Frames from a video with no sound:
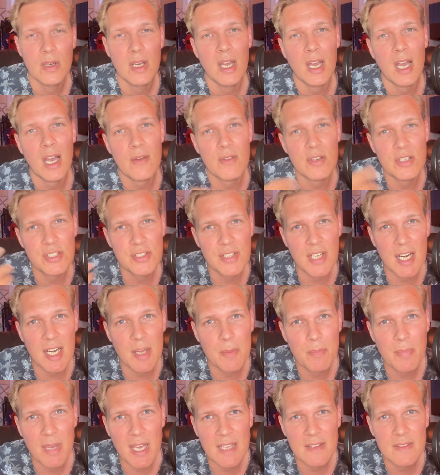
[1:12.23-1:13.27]
I will share the
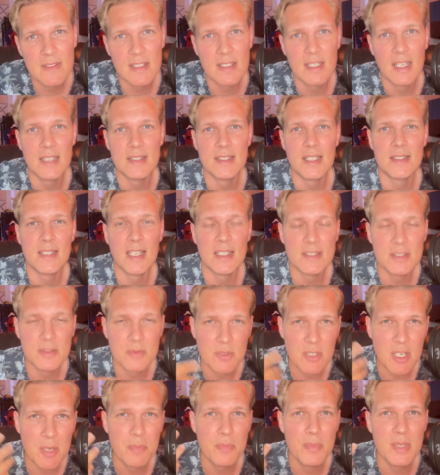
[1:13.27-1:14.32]
pattern that has
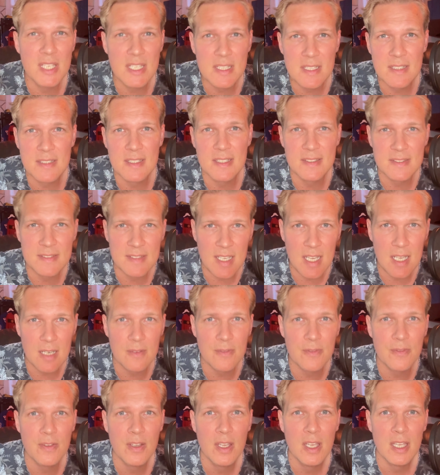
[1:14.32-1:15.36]
repeated
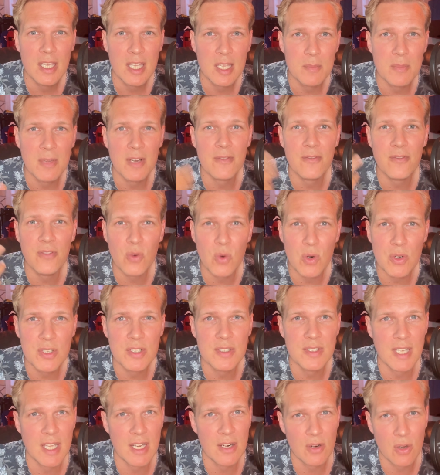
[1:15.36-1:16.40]
itself in my
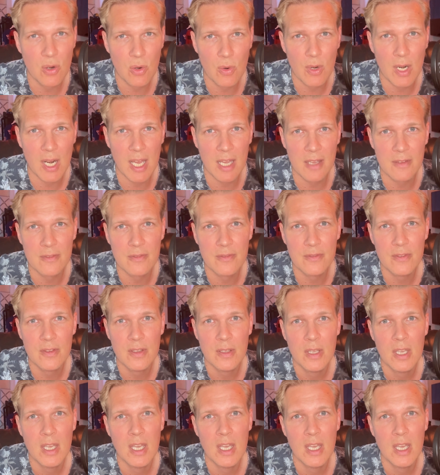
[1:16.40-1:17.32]
40-year-old life,